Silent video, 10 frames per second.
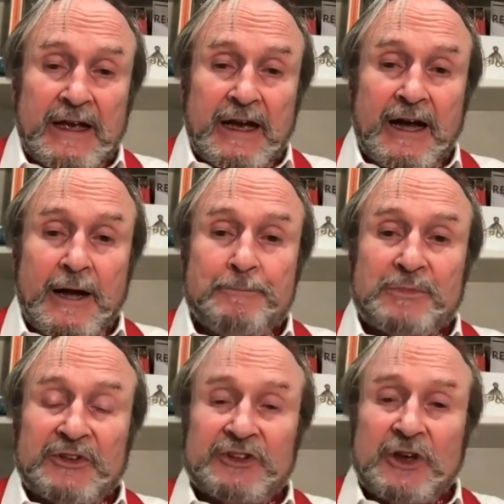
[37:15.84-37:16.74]
Um,
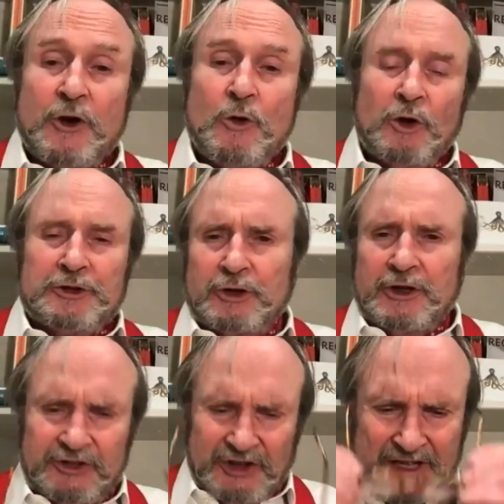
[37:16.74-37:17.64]
so what you're going
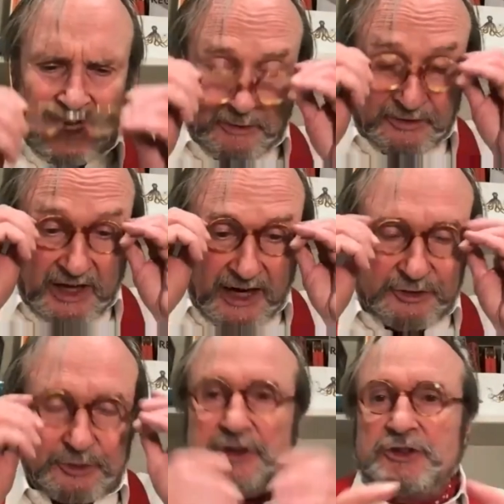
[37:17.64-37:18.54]
to see now is the high
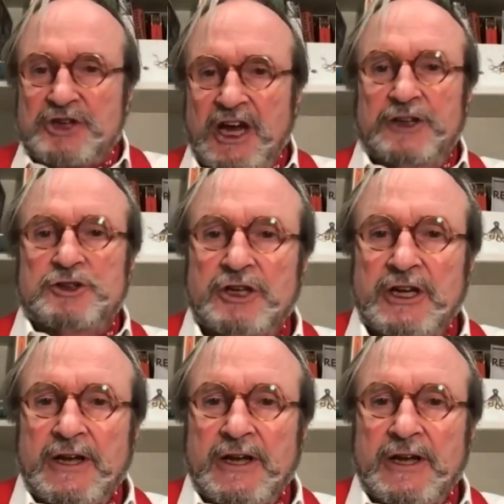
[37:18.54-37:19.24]
streets change